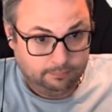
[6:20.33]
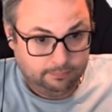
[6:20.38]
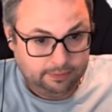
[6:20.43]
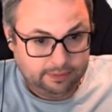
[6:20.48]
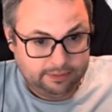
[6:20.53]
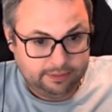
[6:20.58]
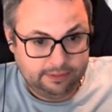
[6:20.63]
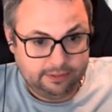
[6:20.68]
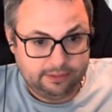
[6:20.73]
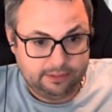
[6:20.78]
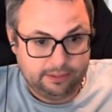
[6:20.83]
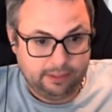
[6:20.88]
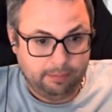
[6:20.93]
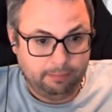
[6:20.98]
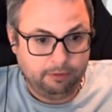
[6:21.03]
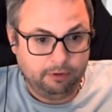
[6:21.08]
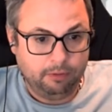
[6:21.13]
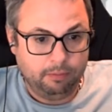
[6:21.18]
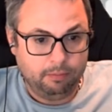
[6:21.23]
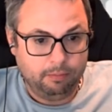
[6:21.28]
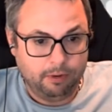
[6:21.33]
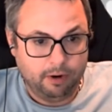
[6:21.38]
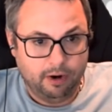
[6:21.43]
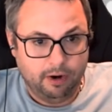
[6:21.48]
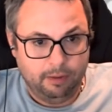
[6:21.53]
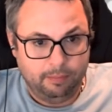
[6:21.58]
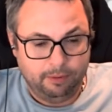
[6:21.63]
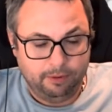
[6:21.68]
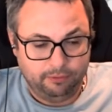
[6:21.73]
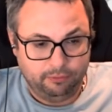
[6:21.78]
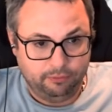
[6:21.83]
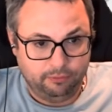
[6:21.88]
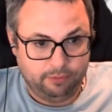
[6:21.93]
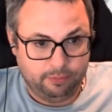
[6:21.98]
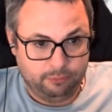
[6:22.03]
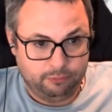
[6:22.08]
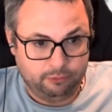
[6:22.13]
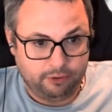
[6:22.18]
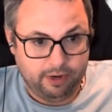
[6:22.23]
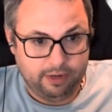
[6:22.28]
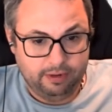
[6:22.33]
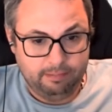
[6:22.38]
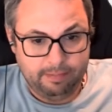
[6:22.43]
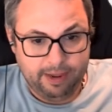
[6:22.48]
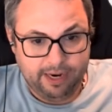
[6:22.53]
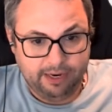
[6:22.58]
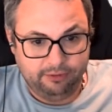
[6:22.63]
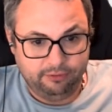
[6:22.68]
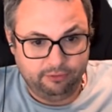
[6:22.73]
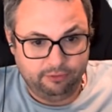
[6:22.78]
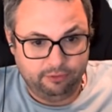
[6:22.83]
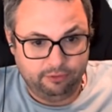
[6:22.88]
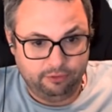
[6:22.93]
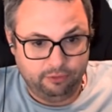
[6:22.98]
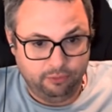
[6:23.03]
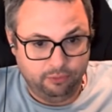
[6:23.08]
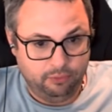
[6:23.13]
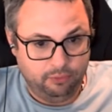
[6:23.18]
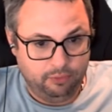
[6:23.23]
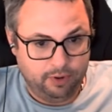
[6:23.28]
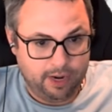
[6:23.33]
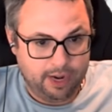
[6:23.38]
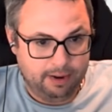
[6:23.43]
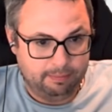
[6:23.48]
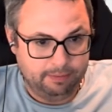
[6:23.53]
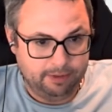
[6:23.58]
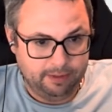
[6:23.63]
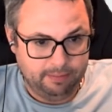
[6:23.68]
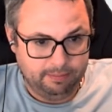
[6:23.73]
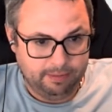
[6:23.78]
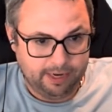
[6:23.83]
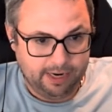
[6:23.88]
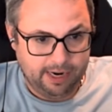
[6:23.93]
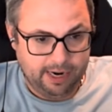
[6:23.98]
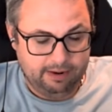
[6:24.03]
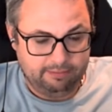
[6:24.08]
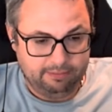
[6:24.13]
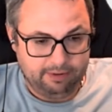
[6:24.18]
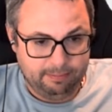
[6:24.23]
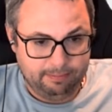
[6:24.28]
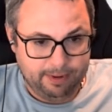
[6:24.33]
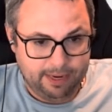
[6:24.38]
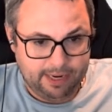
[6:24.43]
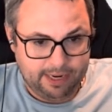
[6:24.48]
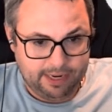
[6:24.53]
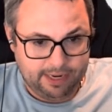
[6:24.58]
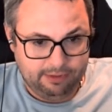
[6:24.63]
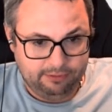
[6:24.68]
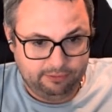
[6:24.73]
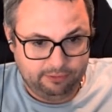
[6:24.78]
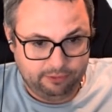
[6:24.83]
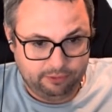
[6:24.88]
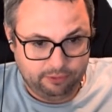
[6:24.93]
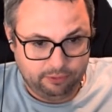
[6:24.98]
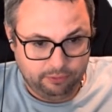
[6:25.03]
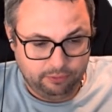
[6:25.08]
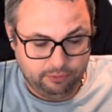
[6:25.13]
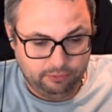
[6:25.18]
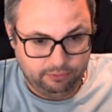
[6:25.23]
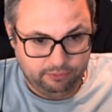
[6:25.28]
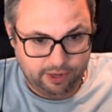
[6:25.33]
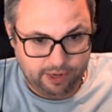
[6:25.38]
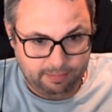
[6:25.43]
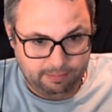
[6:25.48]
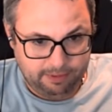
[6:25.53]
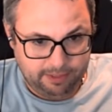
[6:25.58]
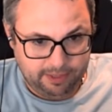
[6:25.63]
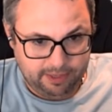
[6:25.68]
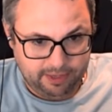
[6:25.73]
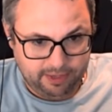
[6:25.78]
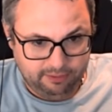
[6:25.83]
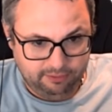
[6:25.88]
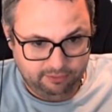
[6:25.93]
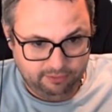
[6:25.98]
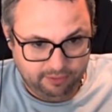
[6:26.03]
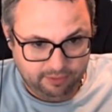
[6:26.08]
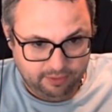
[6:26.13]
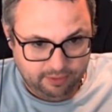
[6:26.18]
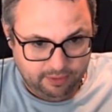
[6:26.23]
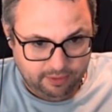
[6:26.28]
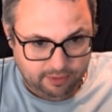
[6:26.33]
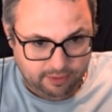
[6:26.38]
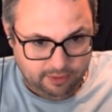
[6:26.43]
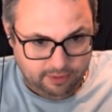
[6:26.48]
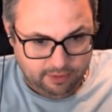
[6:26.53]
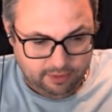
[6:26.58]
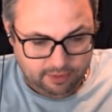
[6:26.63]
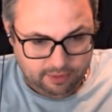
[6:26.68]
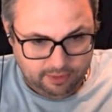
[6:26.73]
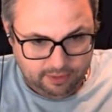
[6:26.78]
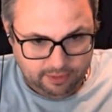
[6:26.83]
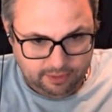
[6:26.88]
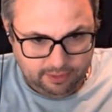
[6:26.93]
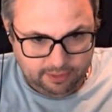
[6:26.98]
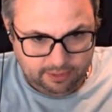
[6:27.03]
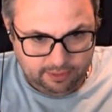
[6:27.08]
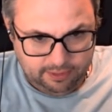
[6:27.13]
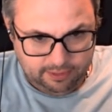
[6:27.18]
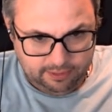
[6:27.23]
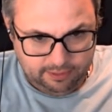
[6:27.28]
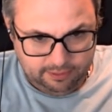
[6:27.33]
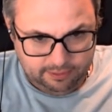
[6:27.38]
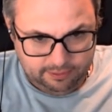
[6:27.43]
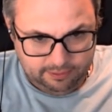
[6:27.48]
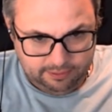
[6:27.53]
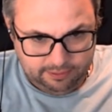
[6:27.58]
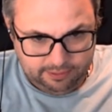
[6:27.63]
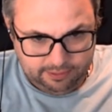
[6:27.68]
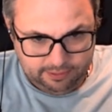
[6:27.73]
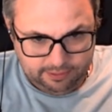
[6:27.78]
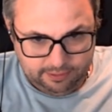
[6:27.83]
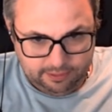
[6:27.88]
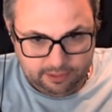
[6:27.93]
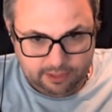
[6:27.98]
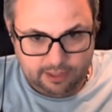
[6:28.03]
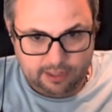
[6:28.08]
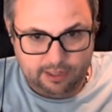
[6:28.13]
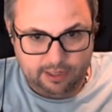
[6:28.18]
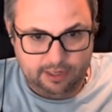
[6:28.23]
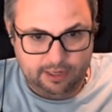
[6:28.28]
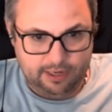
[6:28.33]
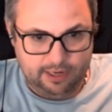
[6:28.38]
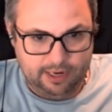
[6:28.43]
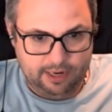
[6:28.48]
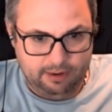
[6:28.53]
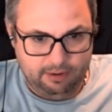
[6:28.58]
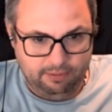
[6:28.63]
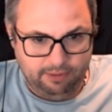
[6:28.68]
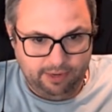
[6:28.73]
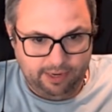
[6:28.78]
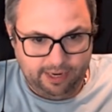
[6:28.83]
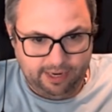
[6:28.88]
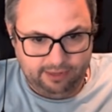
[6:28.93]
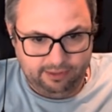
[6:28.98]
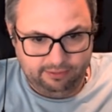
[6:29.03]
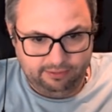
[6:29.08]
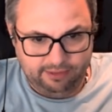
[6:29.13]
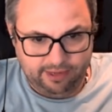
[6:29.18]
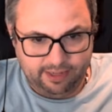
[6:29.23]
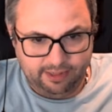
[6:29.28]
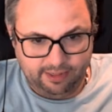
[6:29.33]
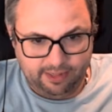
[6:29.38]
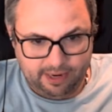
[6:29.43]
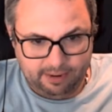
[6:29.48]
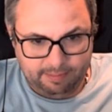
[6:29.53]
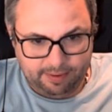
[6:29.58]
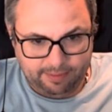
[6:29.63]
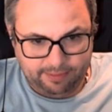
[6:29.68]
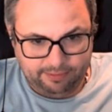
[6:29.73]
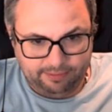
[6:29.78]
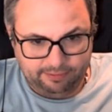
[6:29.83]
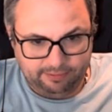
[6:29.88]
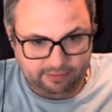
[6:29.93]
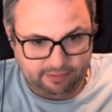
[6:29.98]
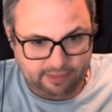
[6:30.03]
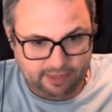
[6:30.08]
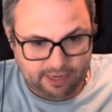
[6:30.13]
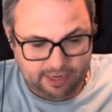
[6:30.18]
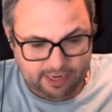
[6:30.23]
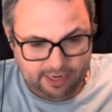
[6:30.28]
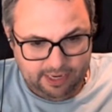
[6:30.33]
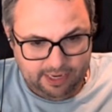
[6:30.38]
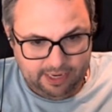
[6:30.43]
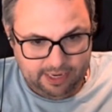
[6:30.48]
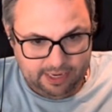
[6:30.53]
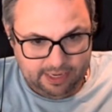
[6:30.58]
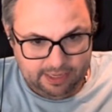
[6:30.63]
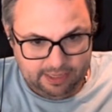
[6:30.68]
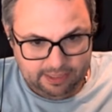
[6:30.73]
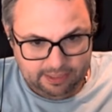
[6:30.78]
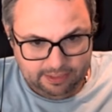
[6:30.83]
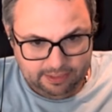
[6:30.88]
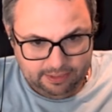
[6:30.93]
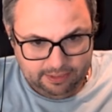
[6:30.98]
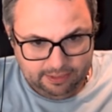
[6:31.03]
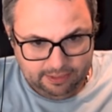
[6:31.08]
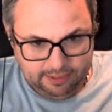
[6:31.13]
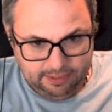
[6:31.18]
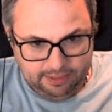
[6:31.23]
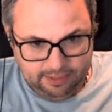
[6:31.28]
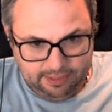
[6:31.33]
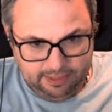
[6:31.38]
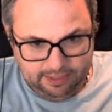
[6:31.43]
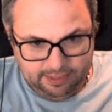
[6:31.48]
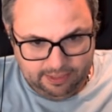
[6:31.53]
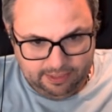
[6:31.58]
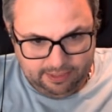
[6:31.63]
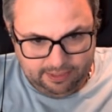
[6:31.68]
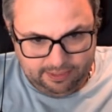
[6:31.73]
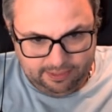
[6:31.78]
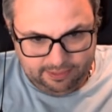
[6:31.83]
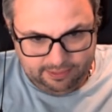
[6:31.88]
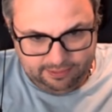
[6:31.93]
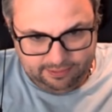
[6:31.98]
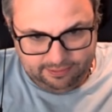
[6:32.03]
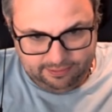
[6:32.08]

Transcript: It's a skeptical Mario puzzle, so I'm trying to make a Sudoku happen, but I haven't made any Sudokus happen yet. I don't think I can say a lot about this line yet. Like